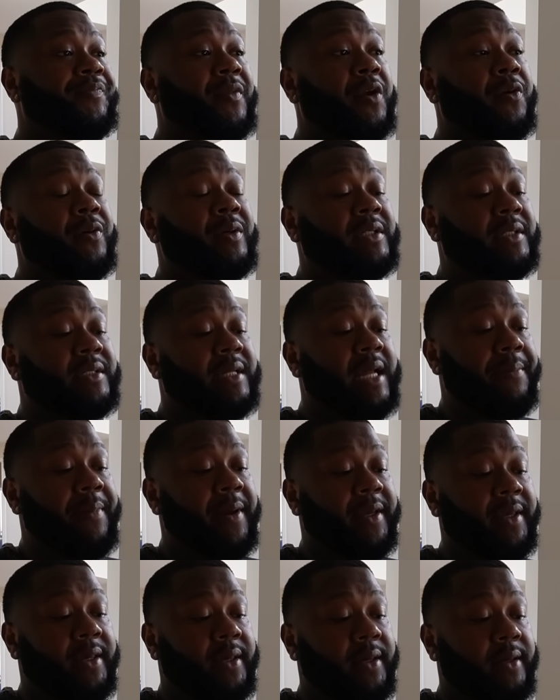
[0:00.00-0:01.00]
we just got
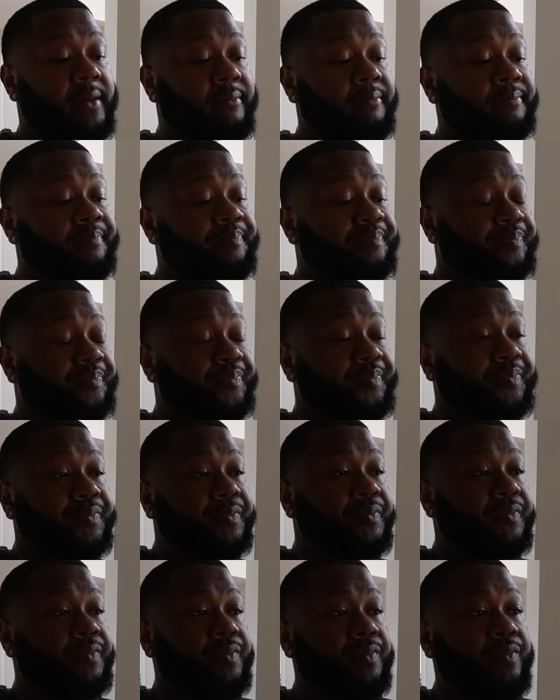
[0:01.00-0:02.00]
back in.
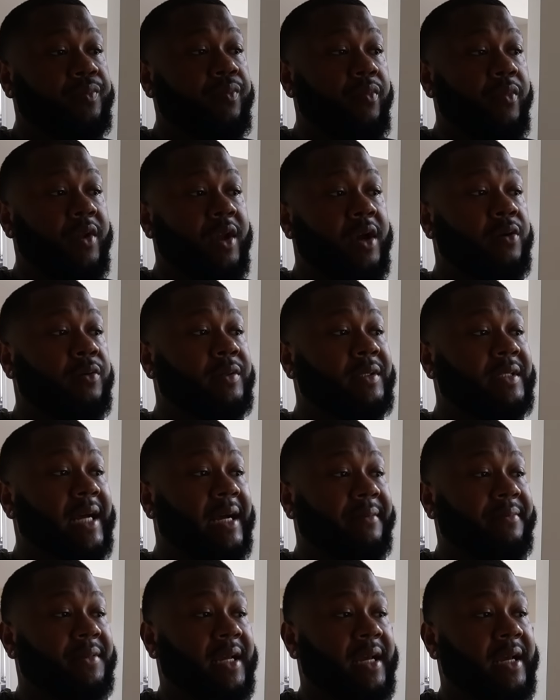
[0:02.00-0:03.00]
We
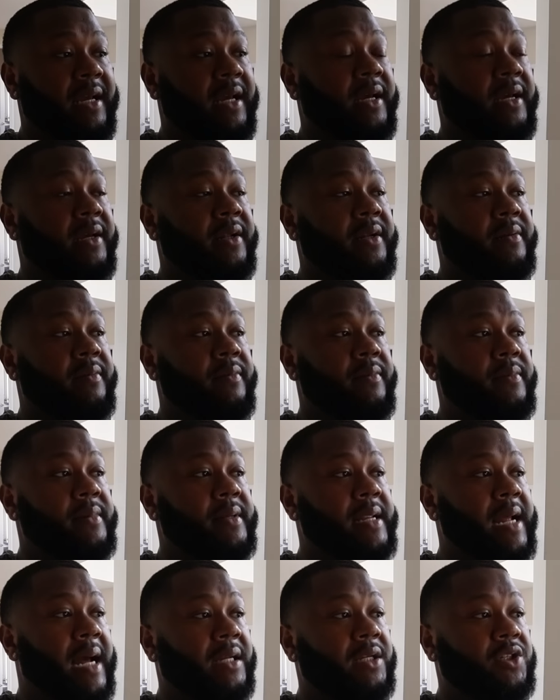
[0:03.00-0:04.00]
stopped at
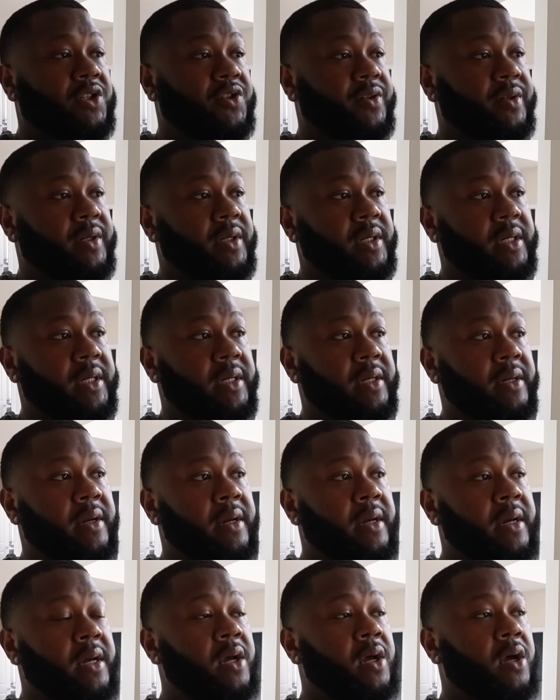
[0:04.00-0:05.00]
Dollar Tree,
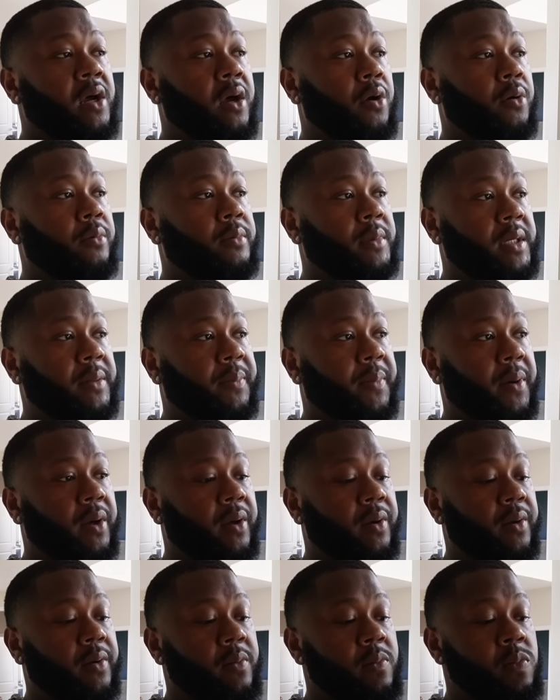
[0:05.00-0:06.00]
Home
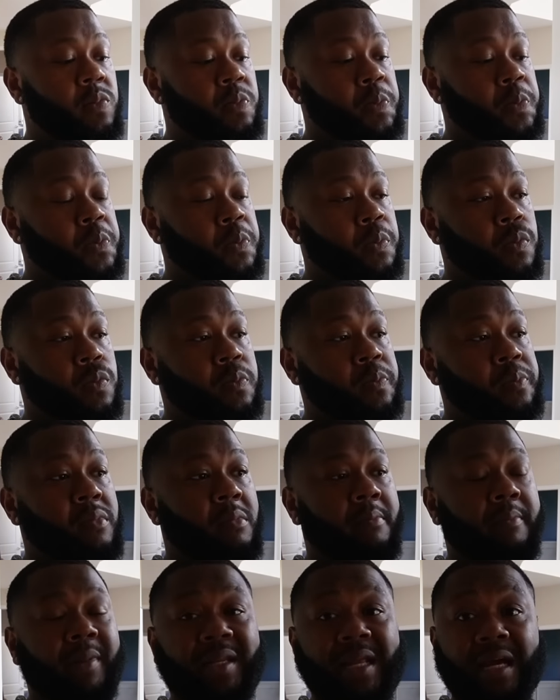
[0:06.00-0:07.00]
Depot.
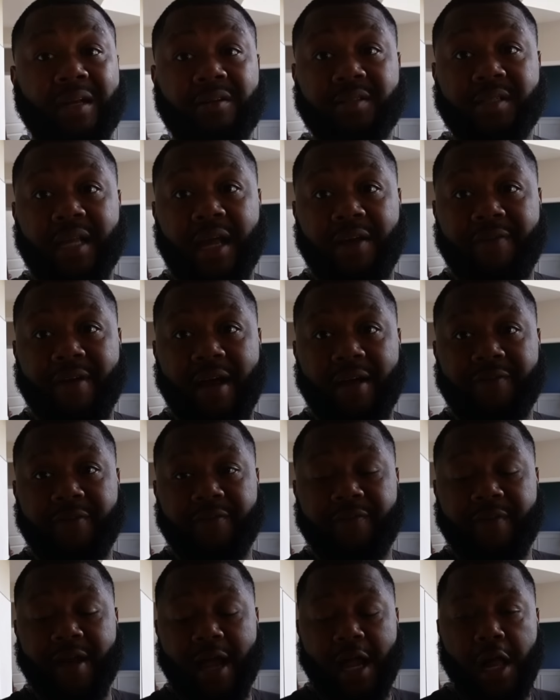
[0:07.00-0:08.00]
McDonald's got 5 for
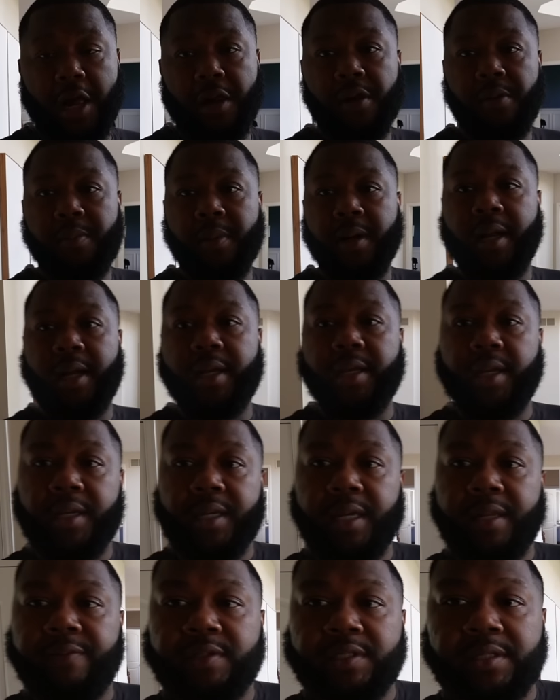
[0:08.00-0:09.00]
$5. Oh my God, y'all
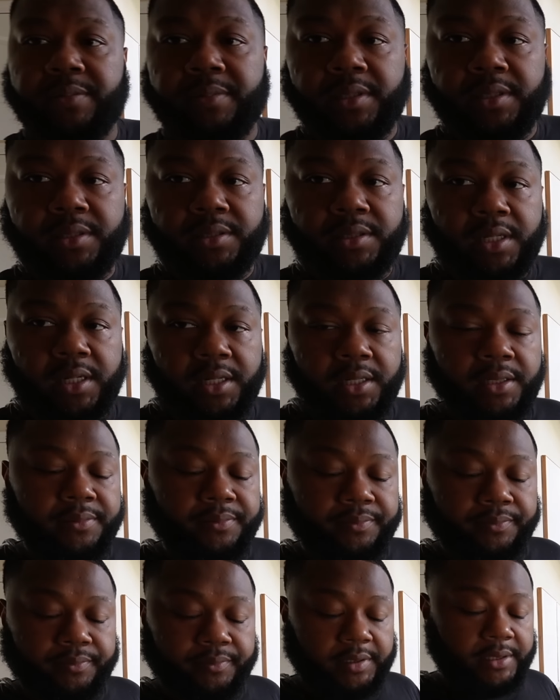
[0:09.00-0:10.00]
can't even see me. It's dark.
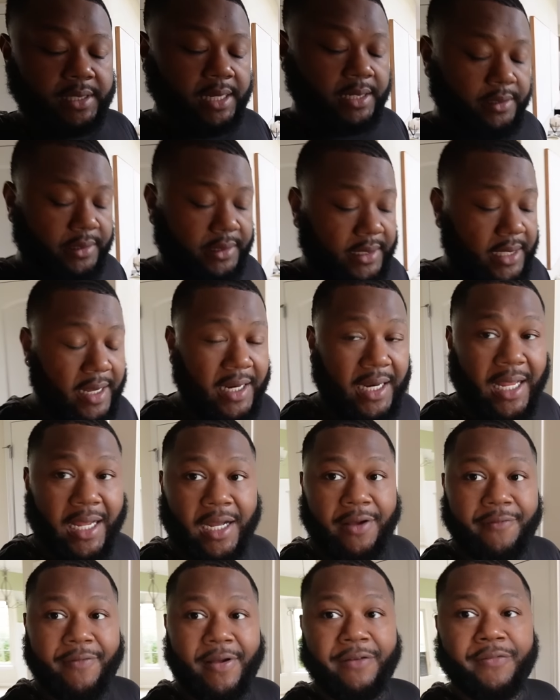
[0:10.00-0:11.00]
McDonald's had like
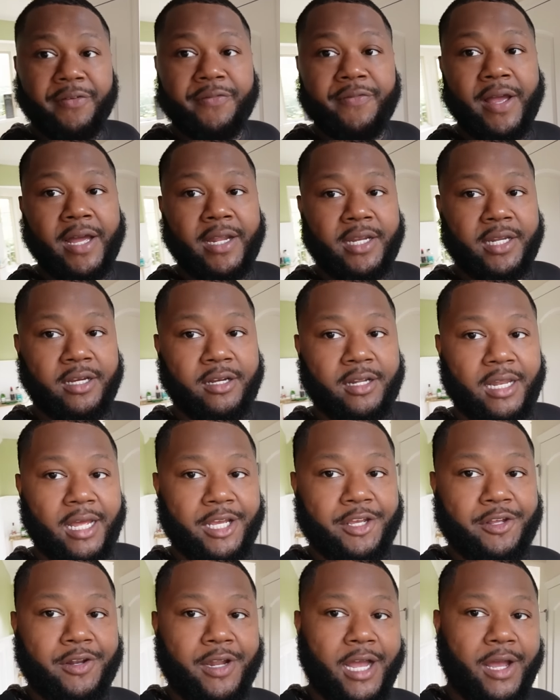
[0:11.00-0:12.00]
a 5 for $5 deal.
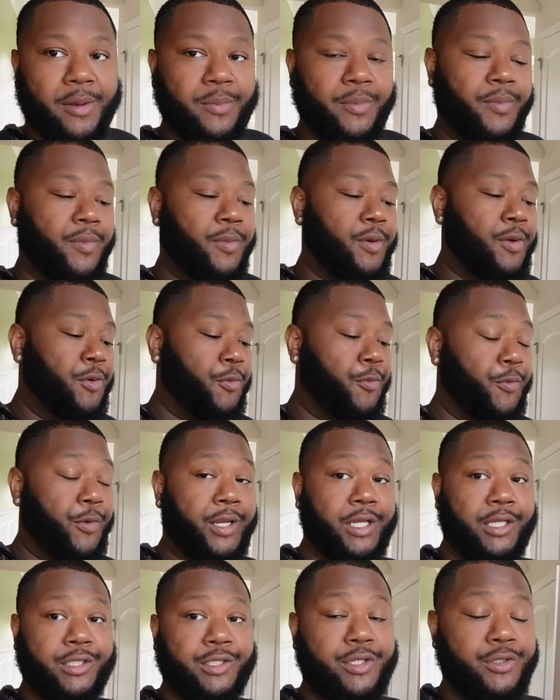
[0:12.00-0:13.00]
Like, you know how
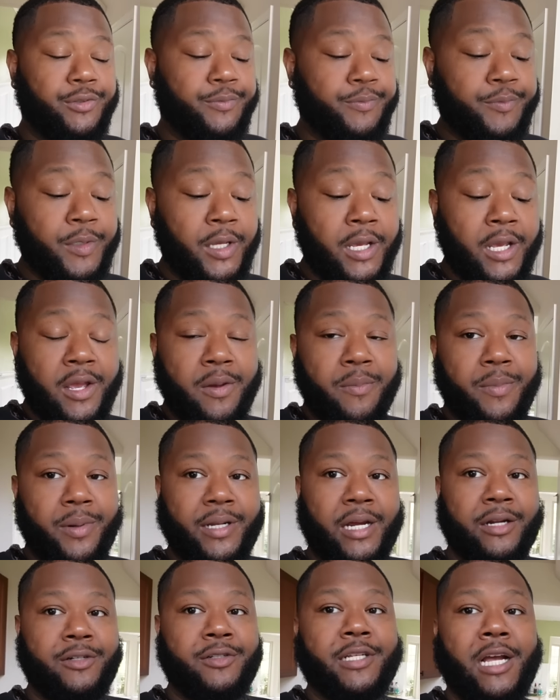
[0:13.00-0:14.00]
Wendy's do?
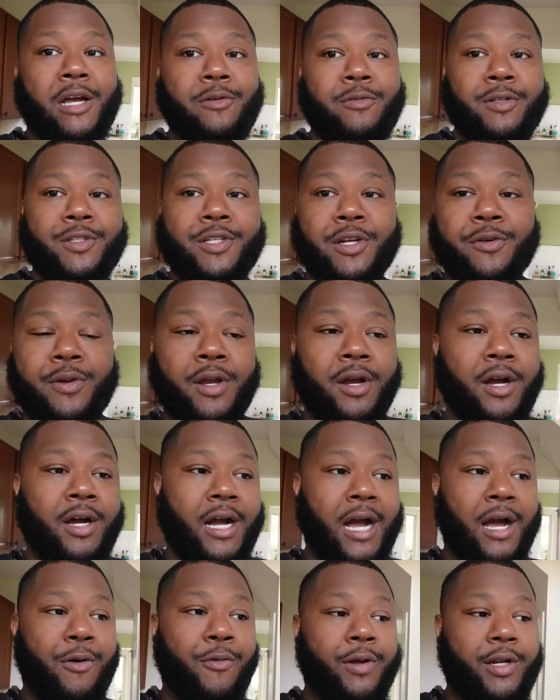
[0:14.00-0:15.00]
McDonald's got one. So we all
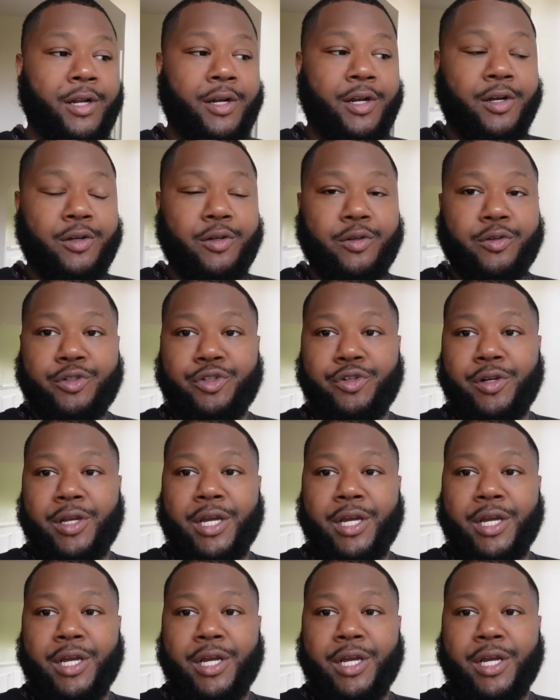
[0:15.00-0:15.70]
got one of those. You